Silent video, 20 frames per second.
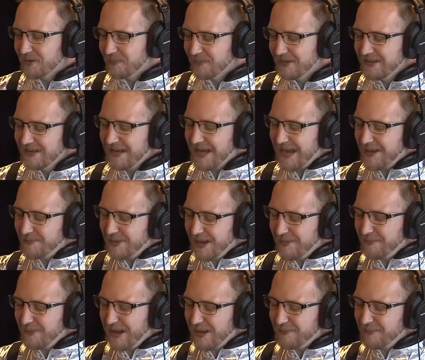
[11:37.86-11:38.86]
them, I'm,
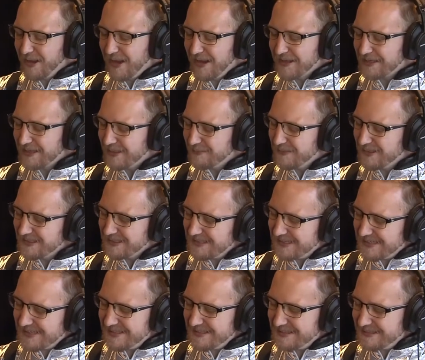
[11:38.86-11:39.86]
I'm, I'm, like I'm like,
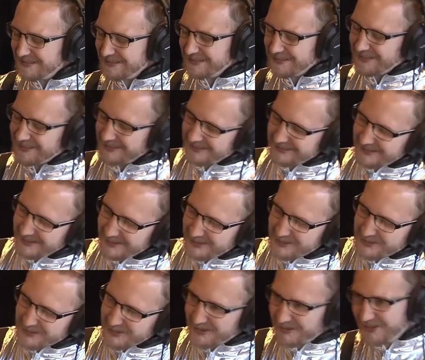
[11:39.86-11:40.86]
ah, are you
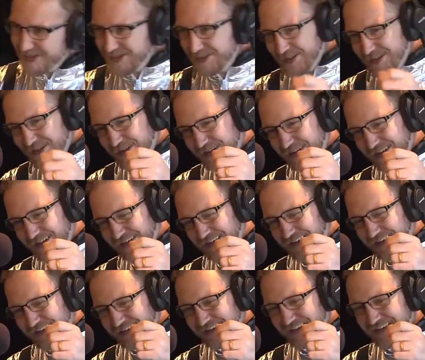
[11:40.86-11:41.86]
sure you, you did? Like